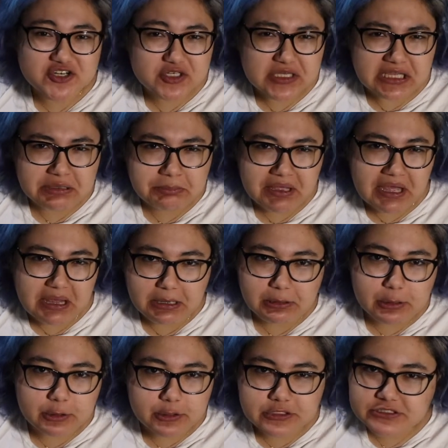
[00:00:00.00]
or like
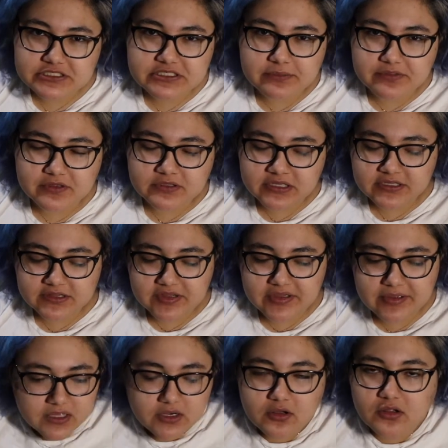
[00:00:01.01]
pattern or something like
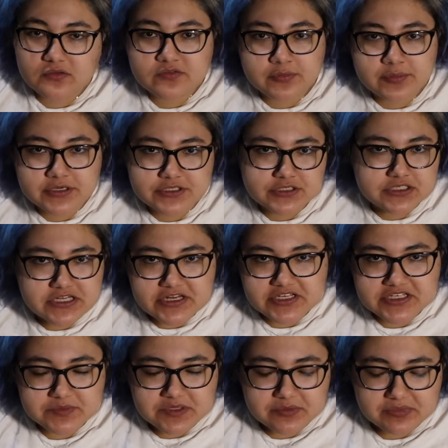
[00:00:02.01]
that, and all of our pictures
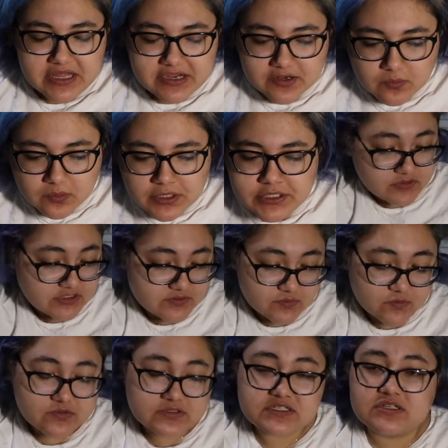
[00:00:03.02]
needed to be in black and white. This
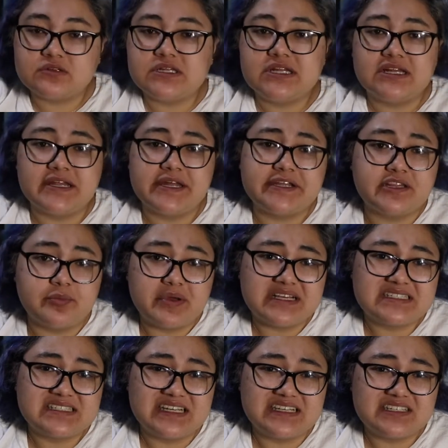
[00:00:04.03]
one was the one that I liked the
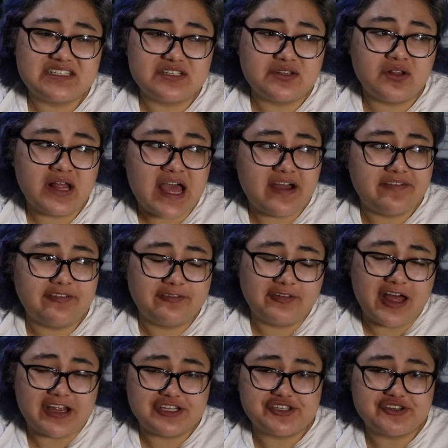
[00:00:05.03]
best. I still have a
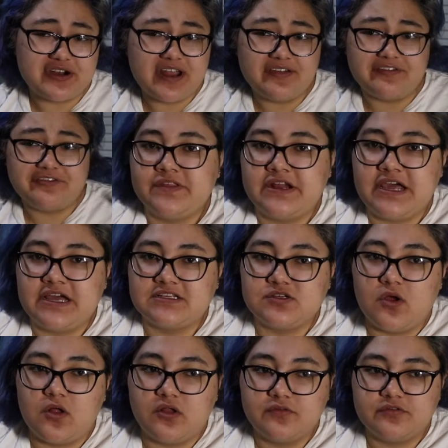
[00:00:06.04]
flash drive that has
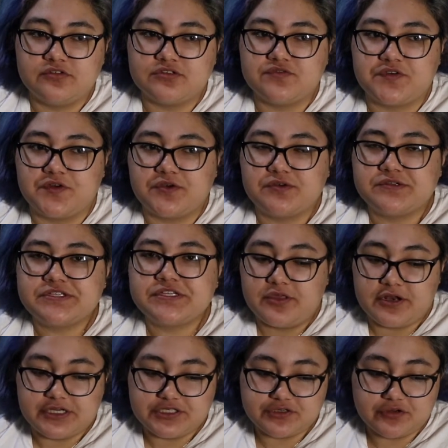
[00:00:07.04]
all of those photos
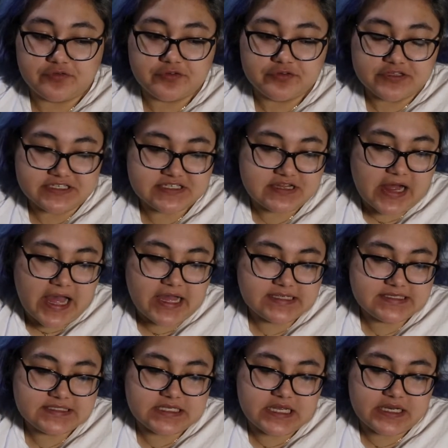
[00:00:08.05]
that I took for this
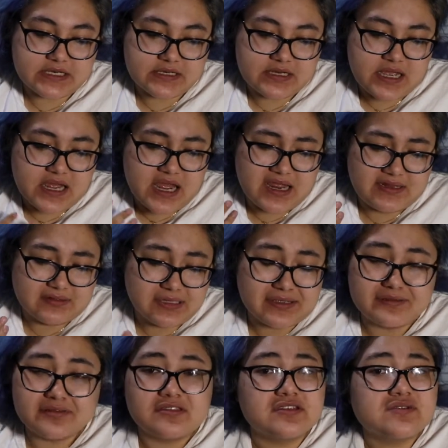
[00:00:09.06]
class, and I
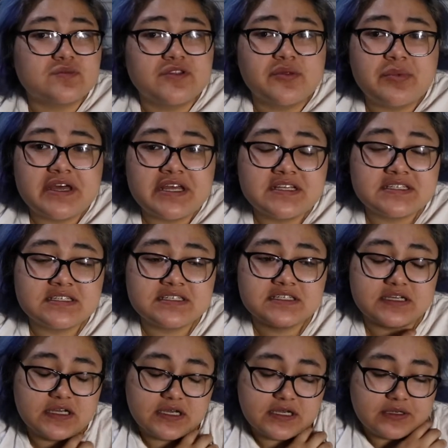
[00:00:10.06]
like this one the
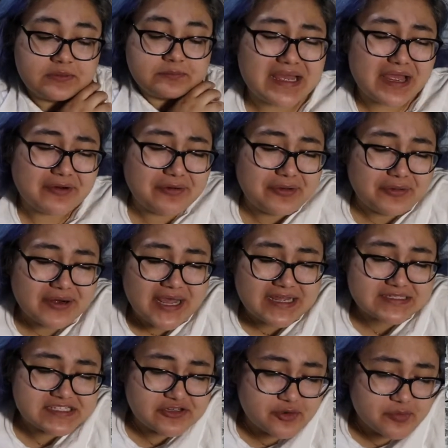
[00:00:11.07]
best. I don't know, it
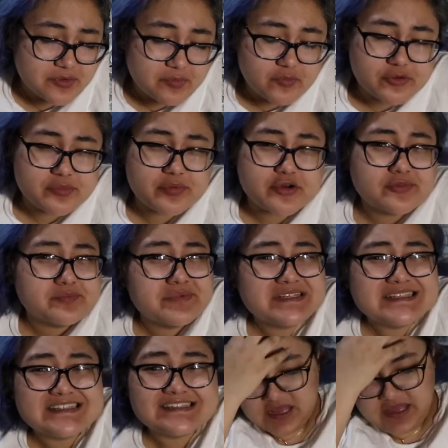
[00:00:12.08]
has a little bit more purpose,